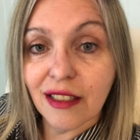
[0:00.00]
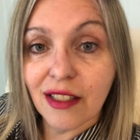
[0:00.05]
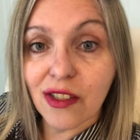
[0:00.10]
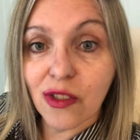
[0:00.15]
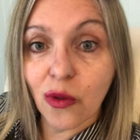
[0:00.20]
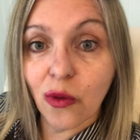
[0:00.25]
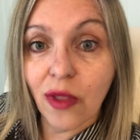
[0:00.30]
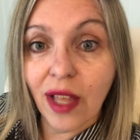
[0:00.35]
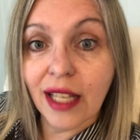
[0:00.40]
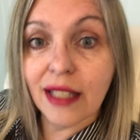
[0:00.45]

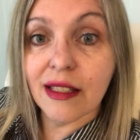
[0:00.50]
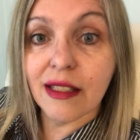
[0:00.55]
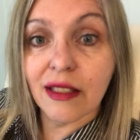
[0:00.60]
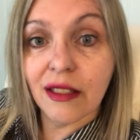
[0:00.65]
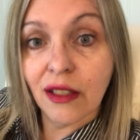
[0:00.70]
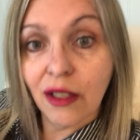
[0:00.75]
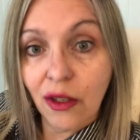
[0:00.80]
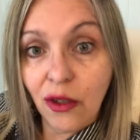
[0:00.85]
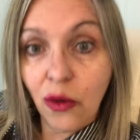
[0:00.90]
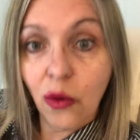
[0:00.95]
So that's
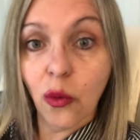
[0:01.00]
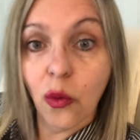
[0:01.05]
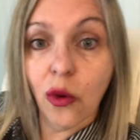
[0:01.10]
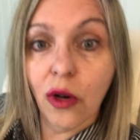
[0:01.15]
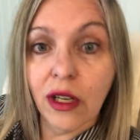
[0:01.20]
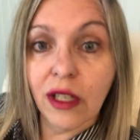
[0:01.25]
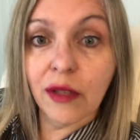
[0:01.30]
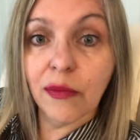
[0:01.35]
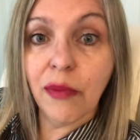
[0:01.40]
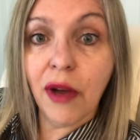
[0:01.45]

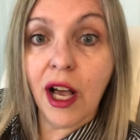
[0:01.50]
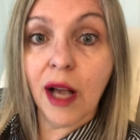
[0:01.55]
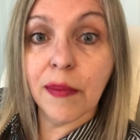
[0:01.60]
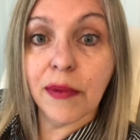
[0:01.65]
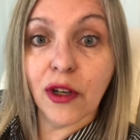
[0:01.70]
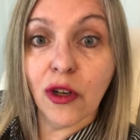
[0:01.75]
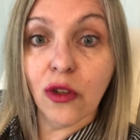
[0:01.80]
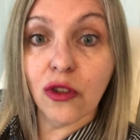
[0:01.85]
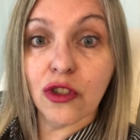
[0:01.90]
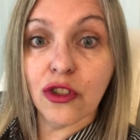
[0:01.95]
one
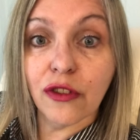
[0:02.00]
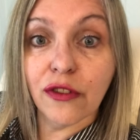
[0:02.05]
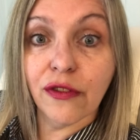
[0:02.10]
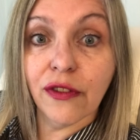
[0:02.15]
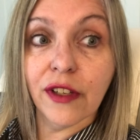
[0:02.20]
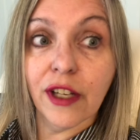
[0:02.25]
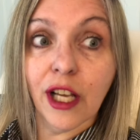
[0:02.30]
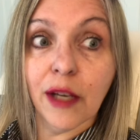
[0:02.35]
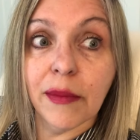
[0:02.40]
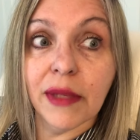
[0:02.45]
pop culture
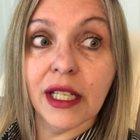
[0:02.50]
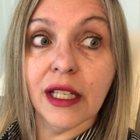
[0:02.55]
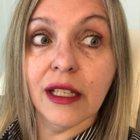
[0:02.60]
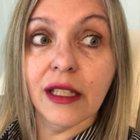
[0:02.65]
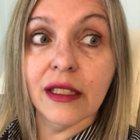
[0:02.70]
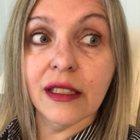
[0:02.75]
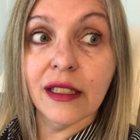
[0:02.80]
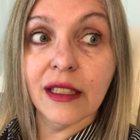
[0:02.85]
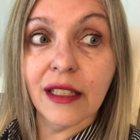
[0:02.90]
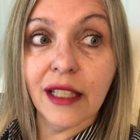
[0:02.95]

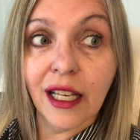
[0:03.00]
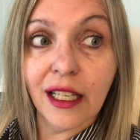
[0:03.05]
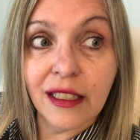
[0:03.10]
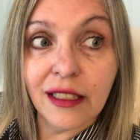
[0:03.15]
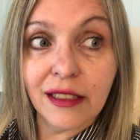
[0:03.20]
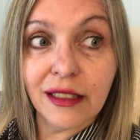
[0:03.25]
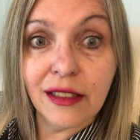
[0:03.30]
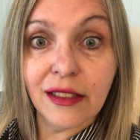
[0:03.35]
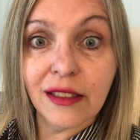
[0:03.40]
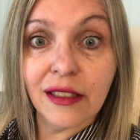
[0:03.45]
phenomenon that
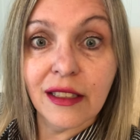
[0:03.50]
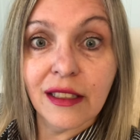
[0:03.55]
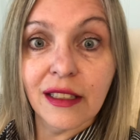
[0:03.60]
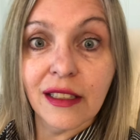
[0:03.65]
is